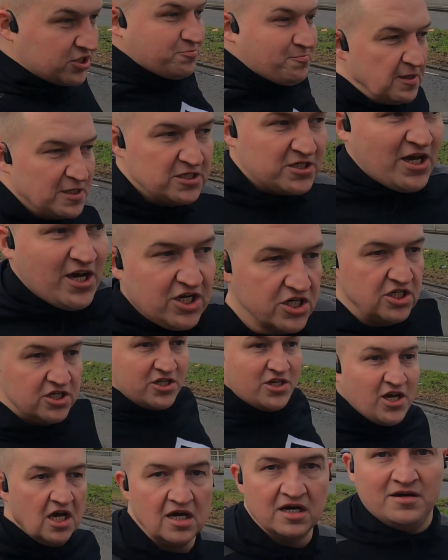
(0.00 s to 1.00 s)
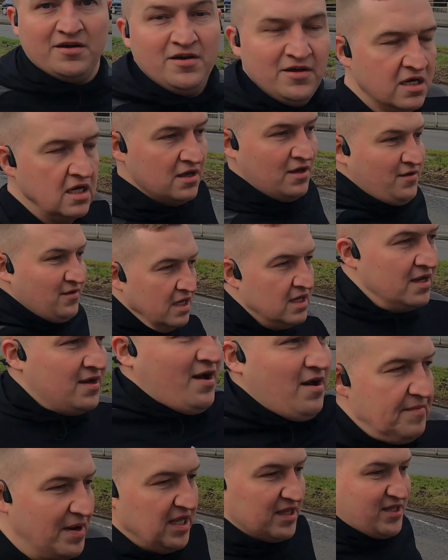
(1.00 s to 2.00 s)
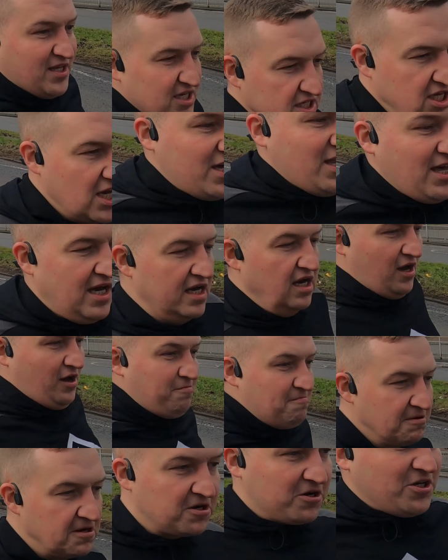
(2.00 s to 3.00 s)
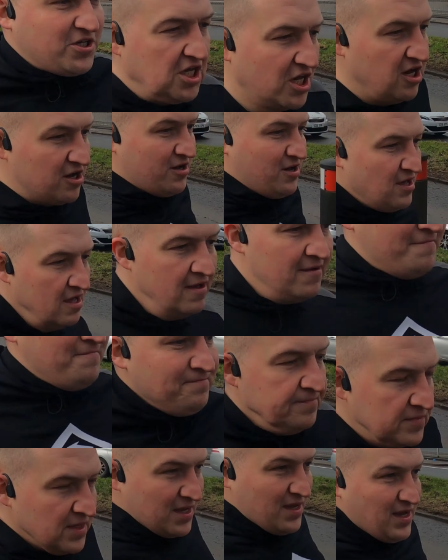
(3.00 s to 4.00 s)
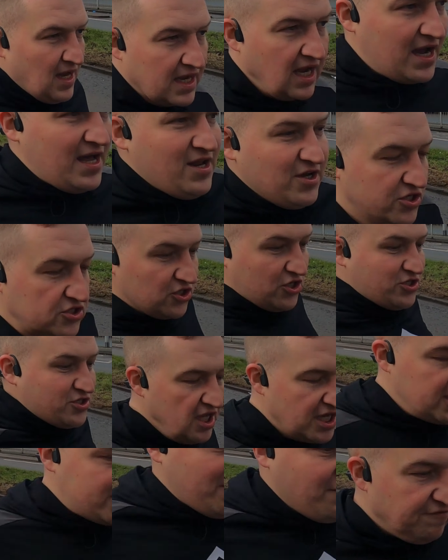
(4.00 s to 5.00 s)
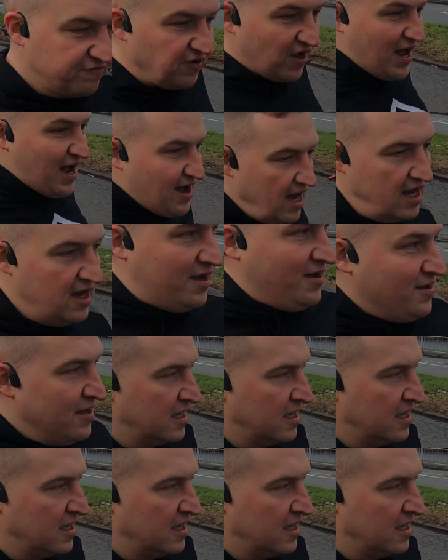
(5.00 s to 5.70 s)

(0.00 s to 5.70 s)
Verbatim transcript: my speed sessions. I meant to say there because again it's just nice and flat